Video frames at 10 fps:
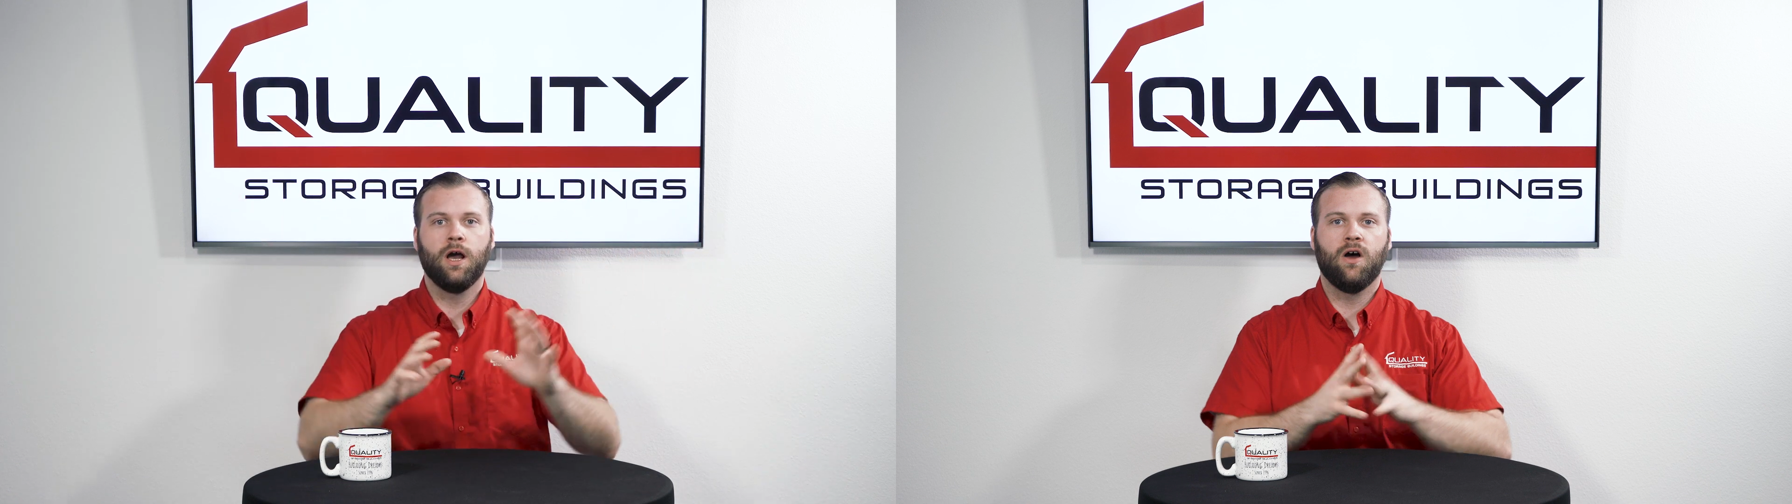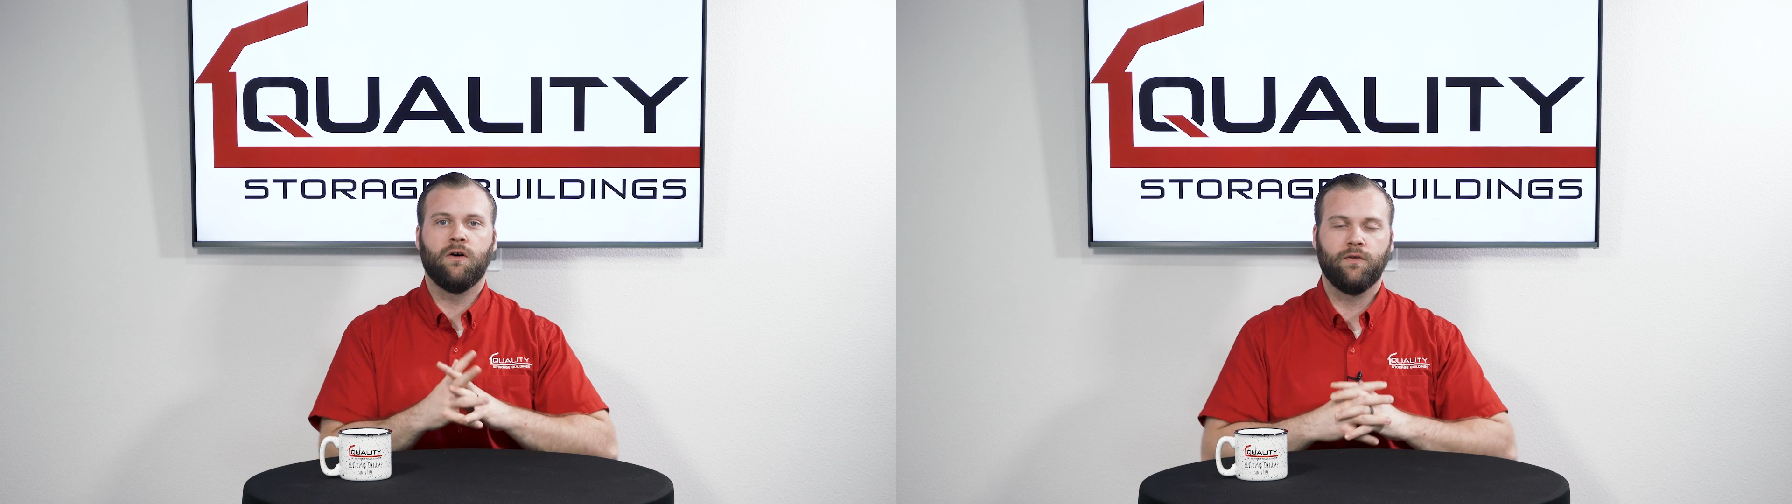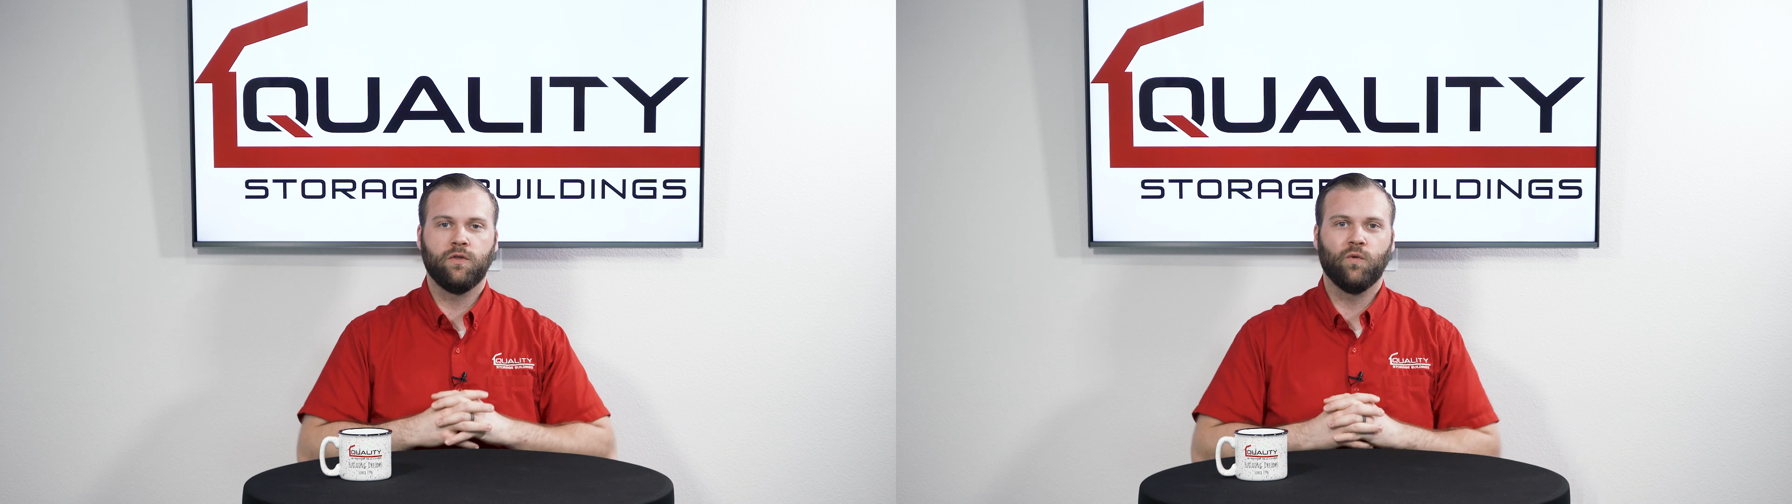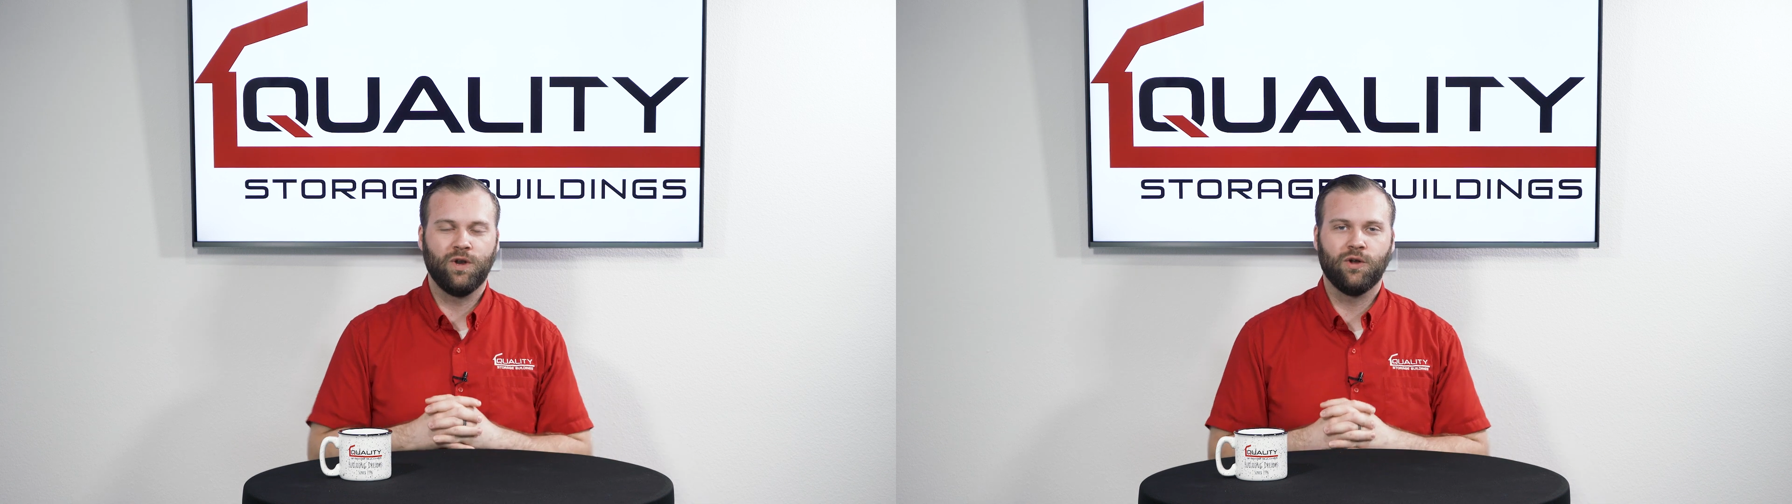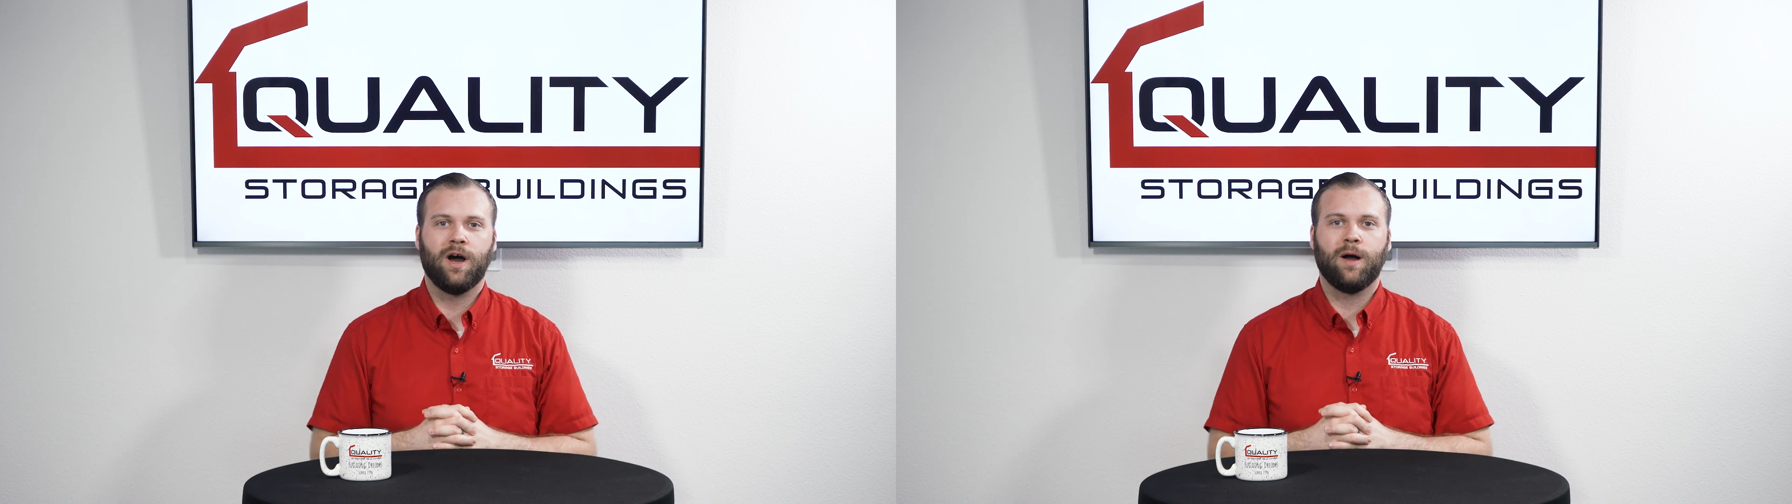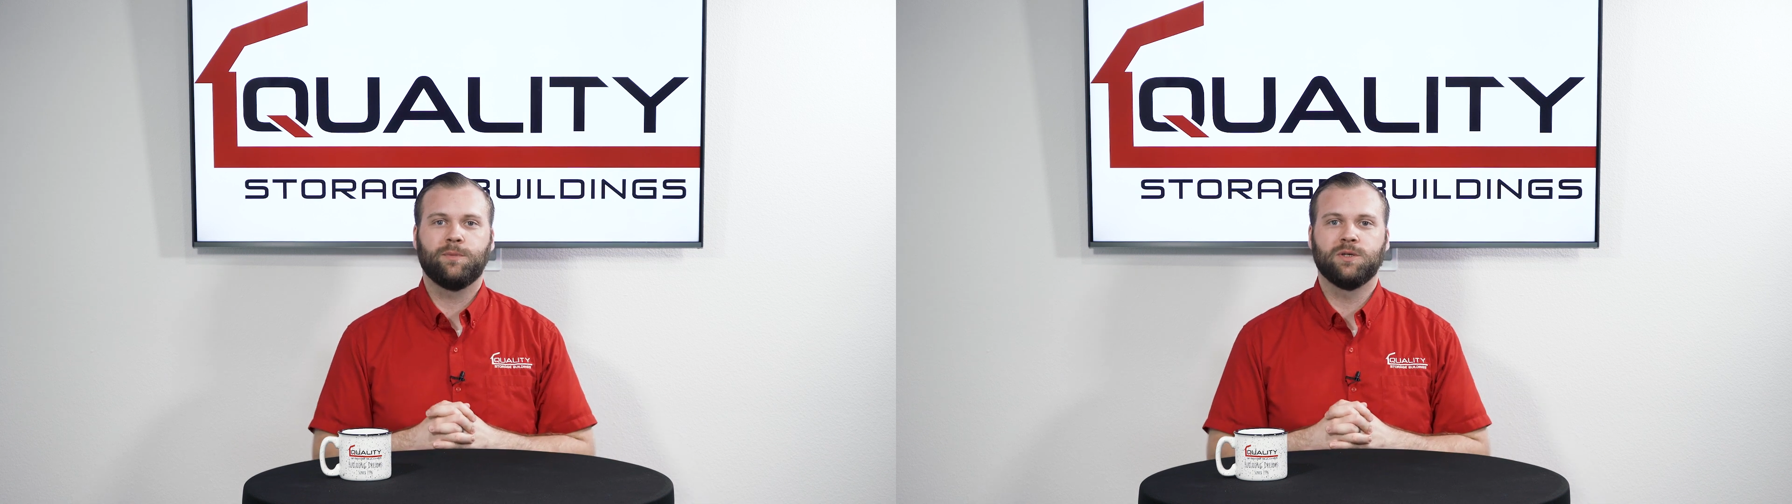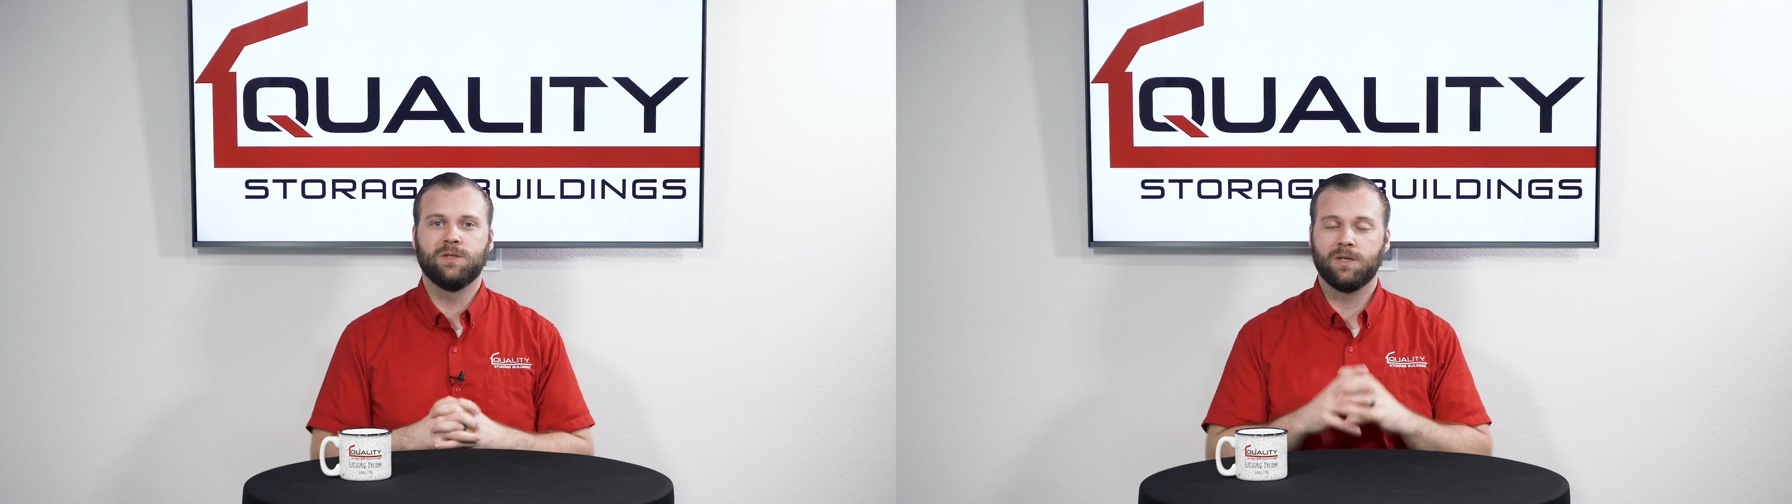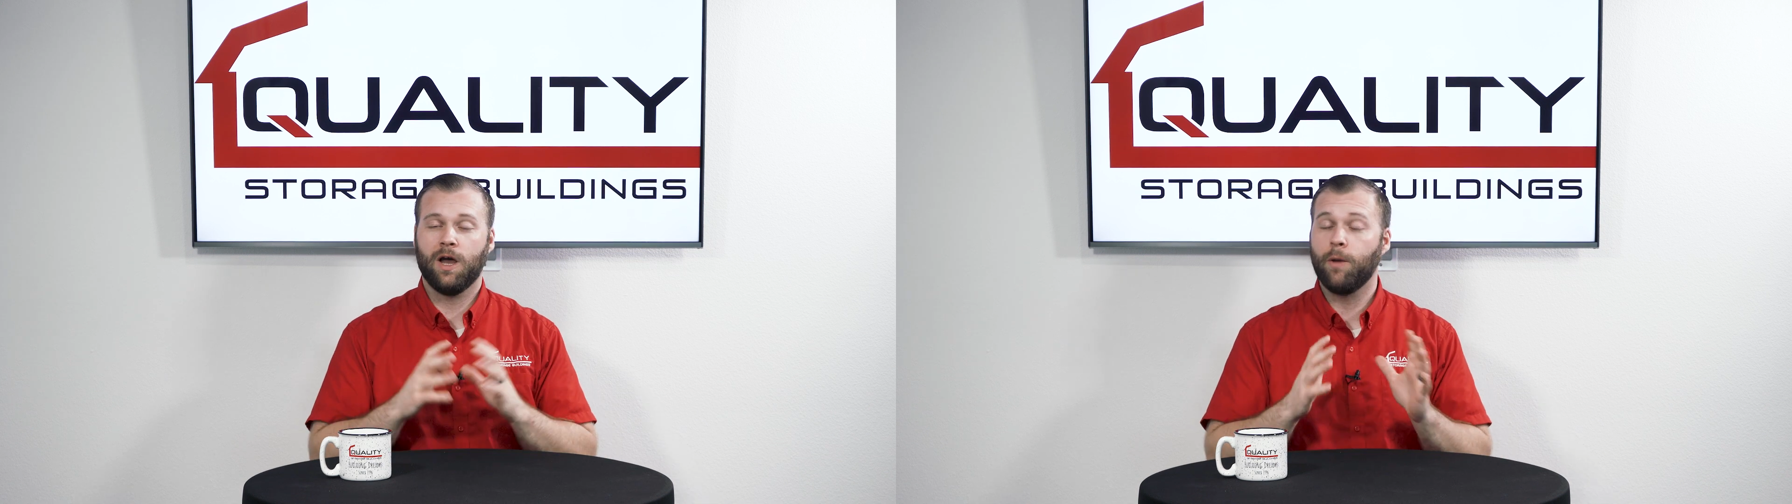of the window option